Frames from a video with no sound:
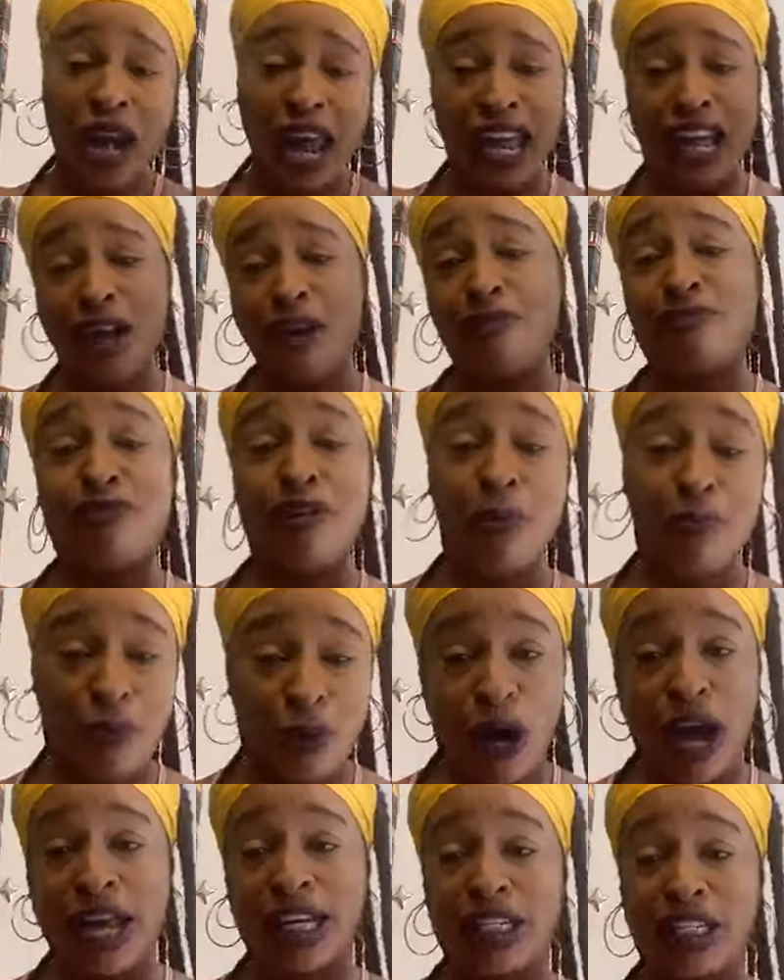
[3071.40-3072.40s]
When I come
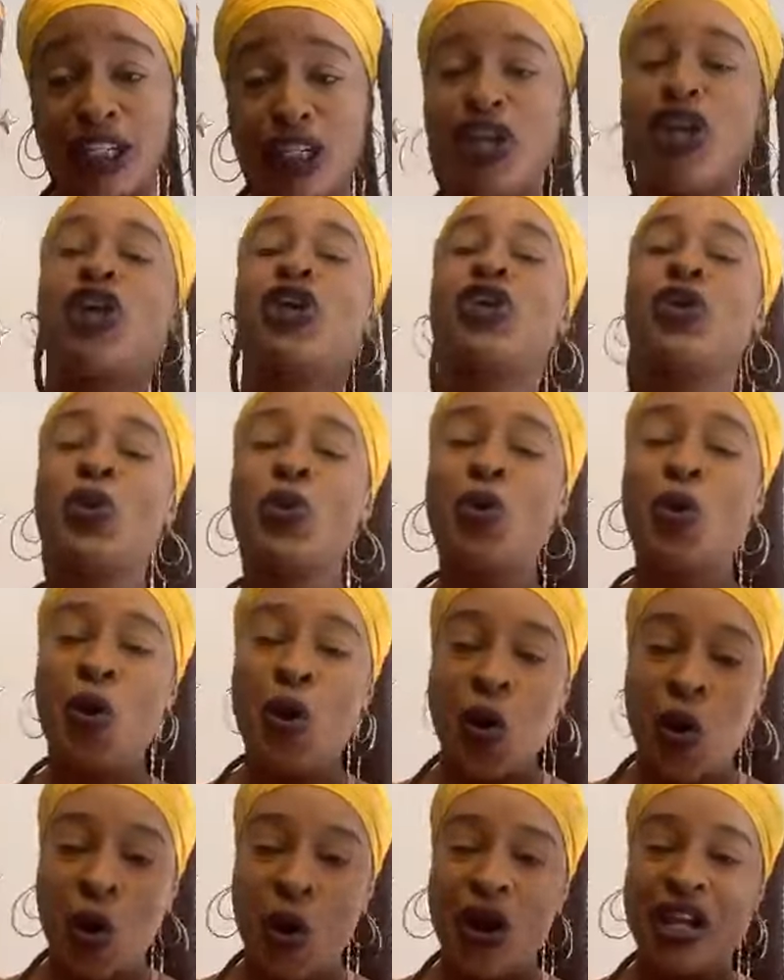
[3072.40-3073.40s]
Freeport, you
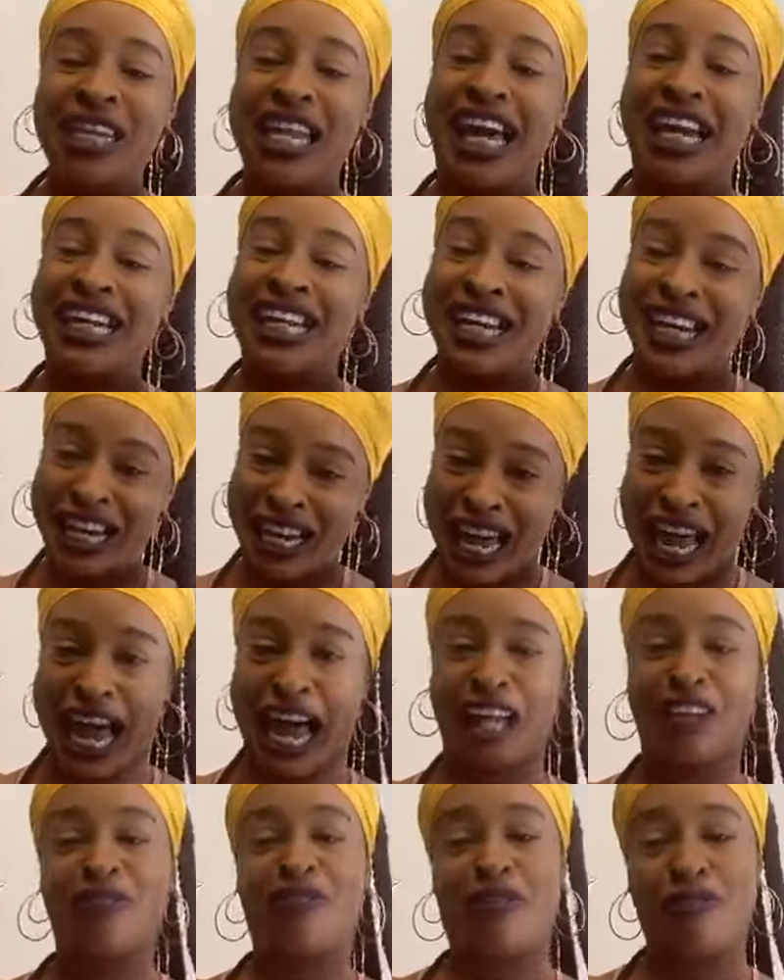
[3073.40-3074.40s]
hold that cut
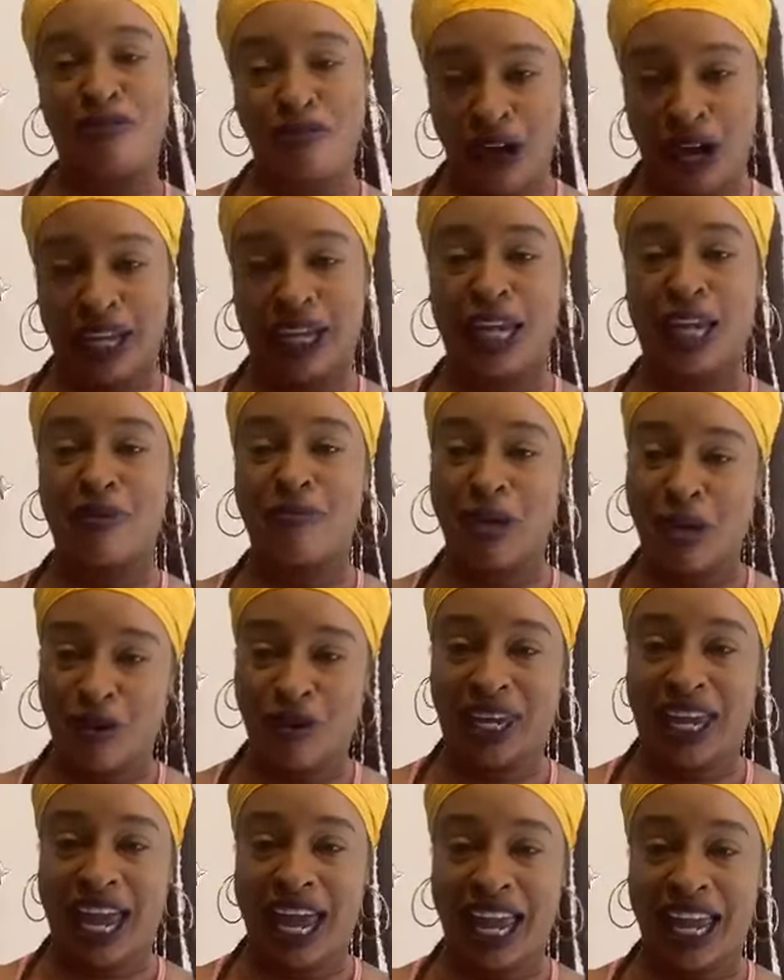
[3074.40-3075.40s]
ass for fucking
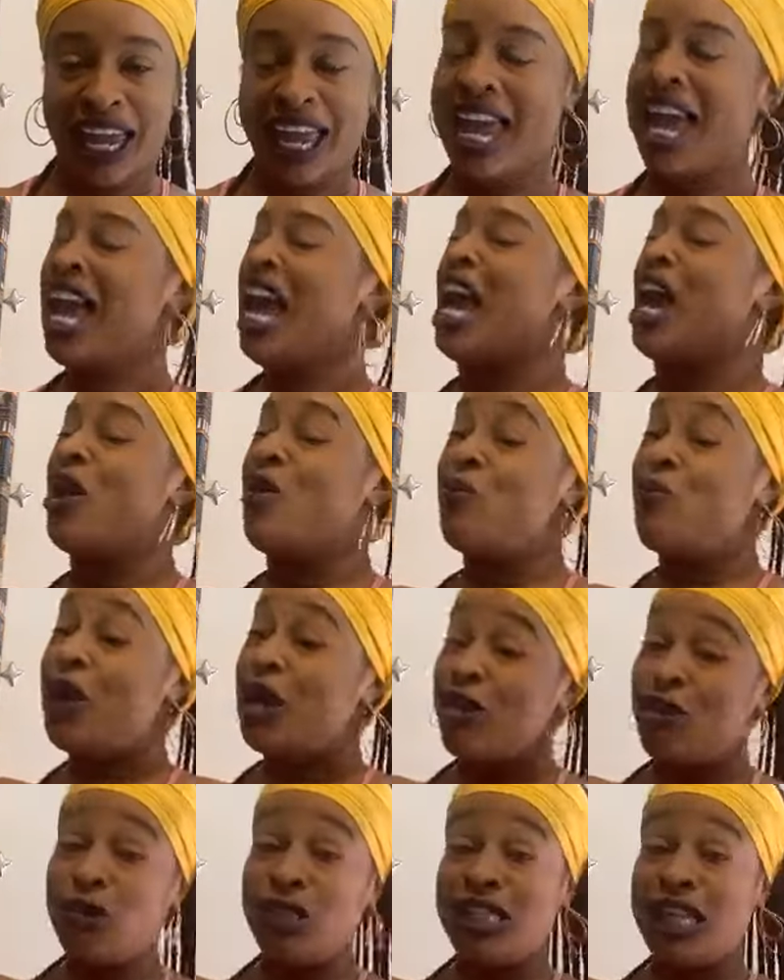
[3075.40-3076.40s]
me, okay?
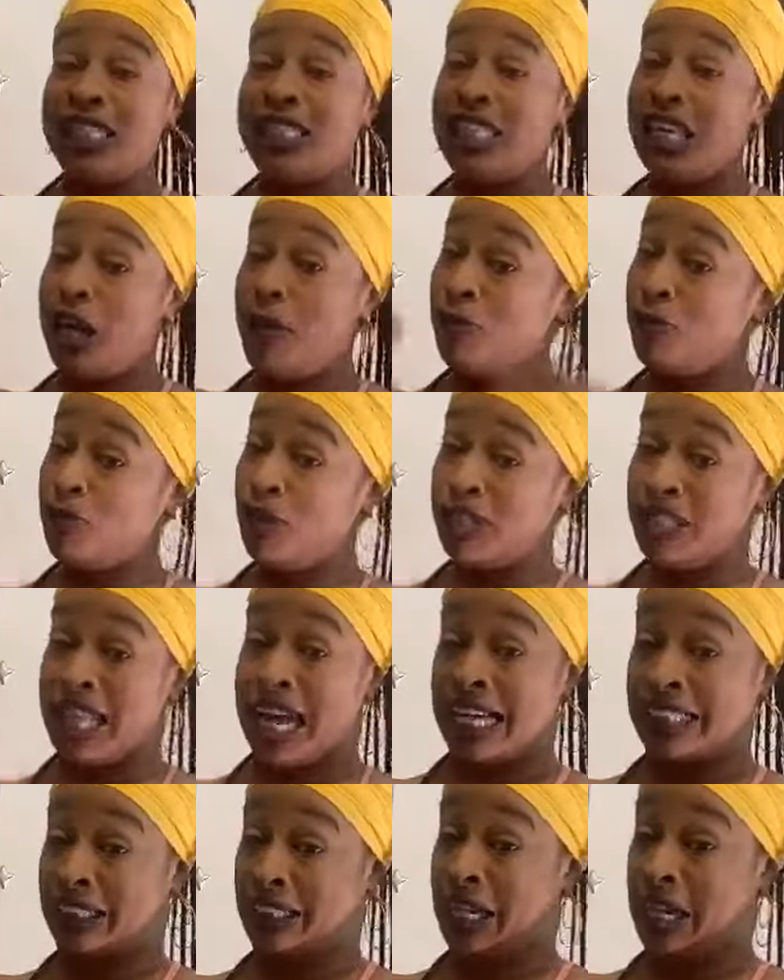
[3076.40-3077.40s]
And when you see Cindy
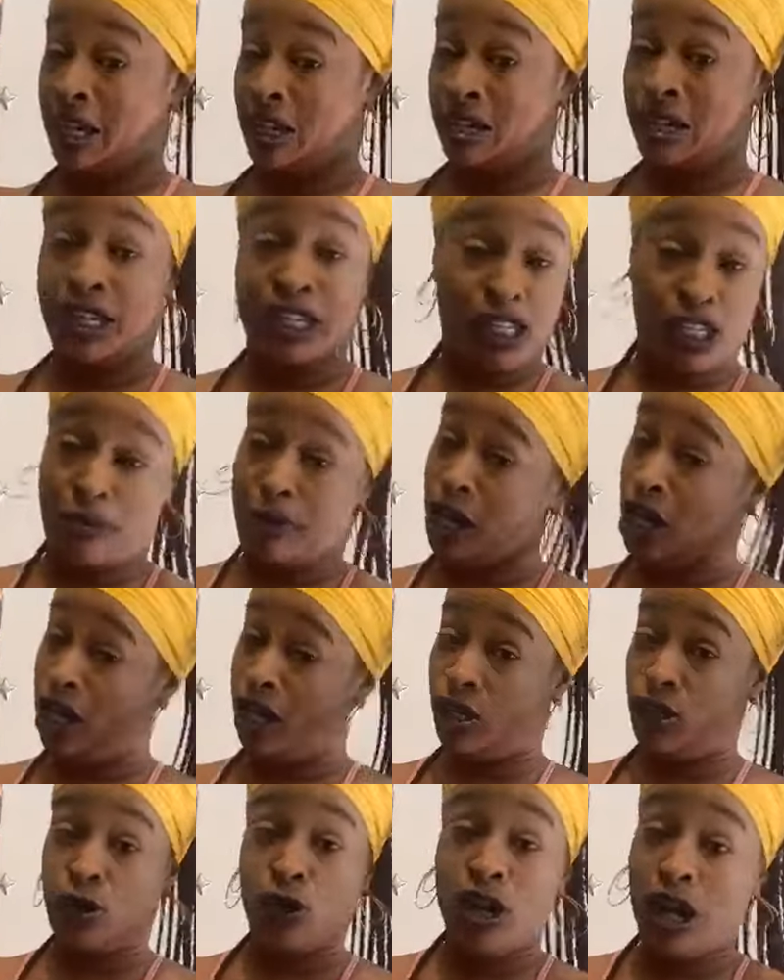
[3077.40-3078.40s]
Patrice Jackson, listen to
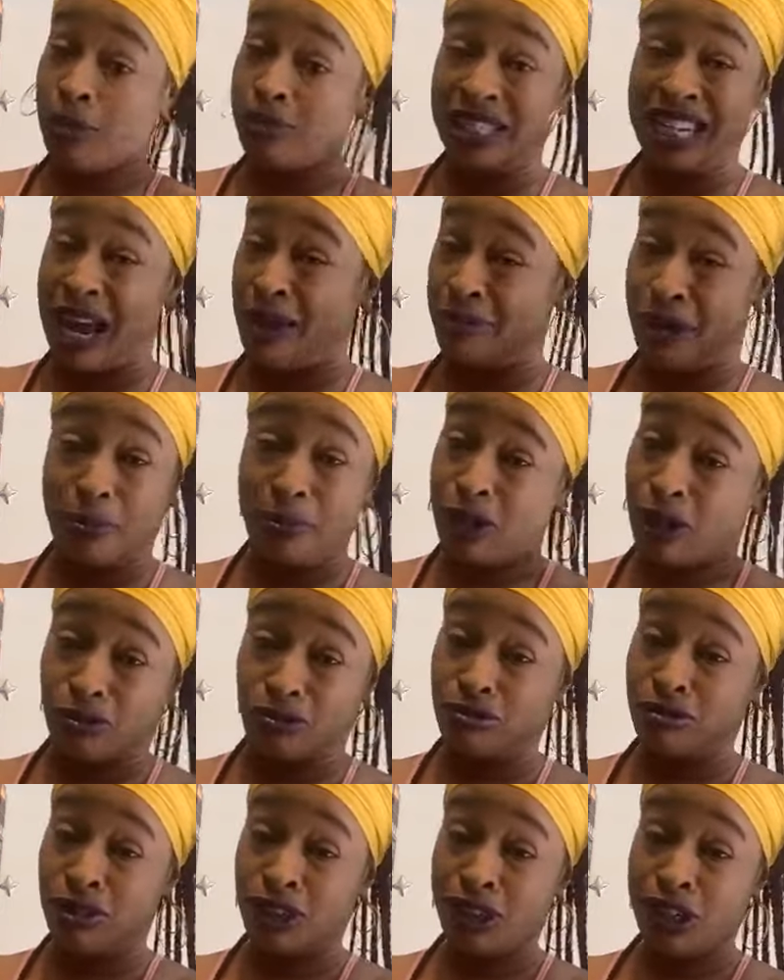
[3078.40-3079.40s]
me. Don't come slapping up
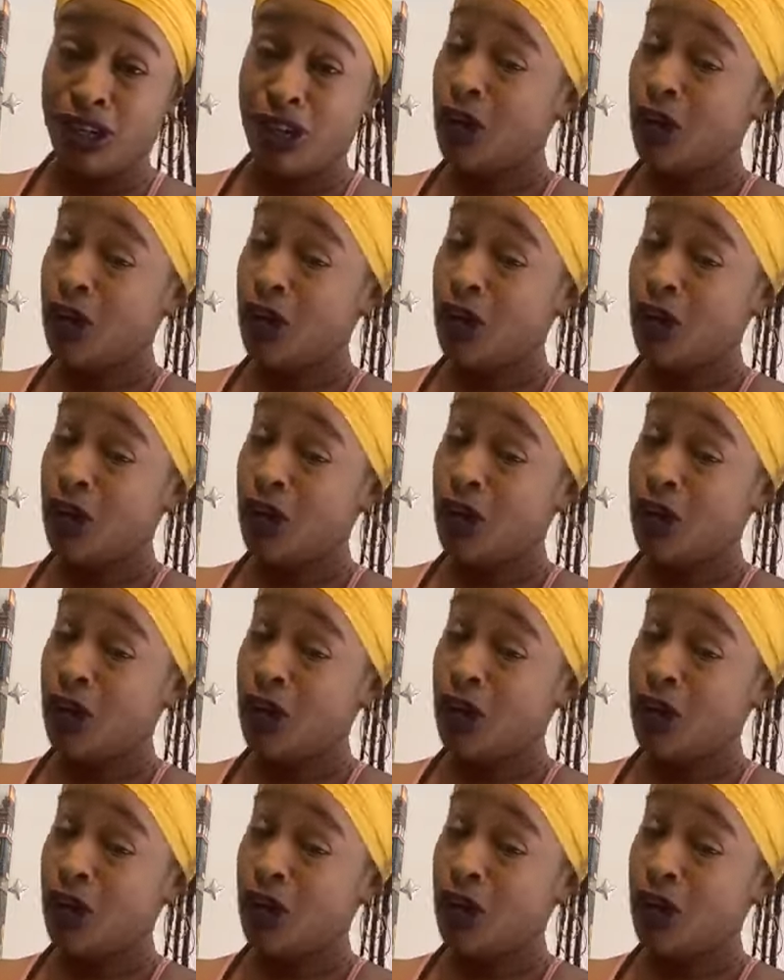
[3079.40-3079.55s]
enough.